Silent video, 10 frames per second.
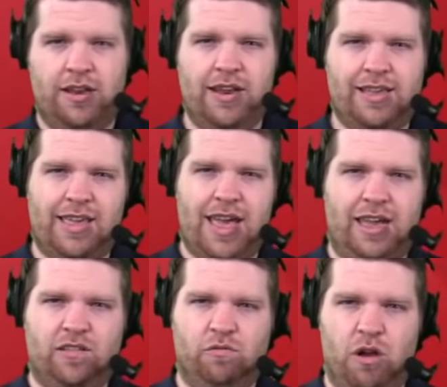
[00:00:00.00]
Nick
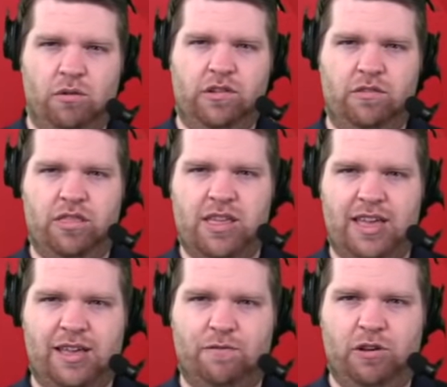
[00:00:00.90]
Yates, what would you
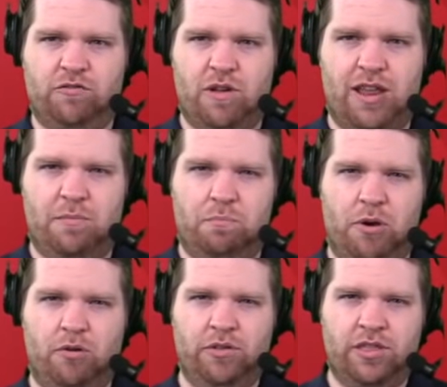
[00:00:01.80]
think if we traded
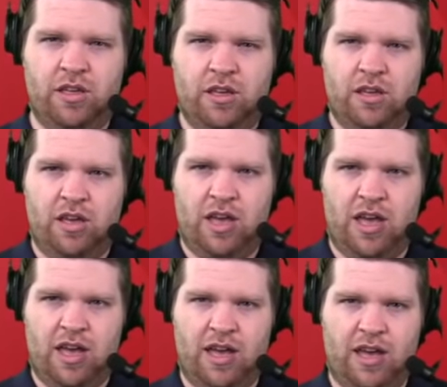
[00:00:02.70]
both
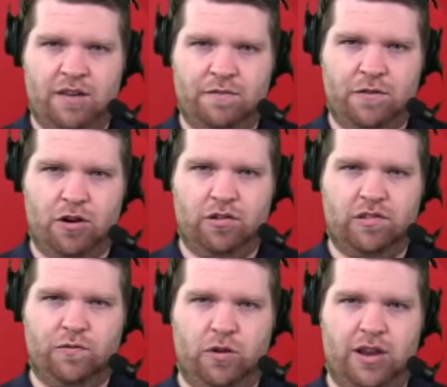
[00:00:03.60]

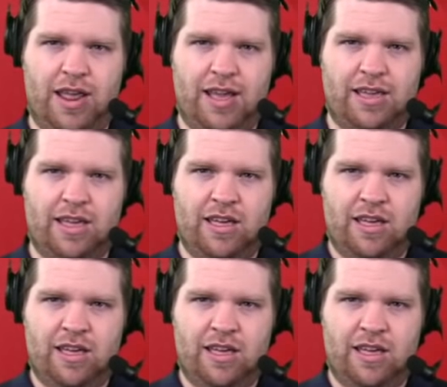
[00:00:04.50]
first for Nick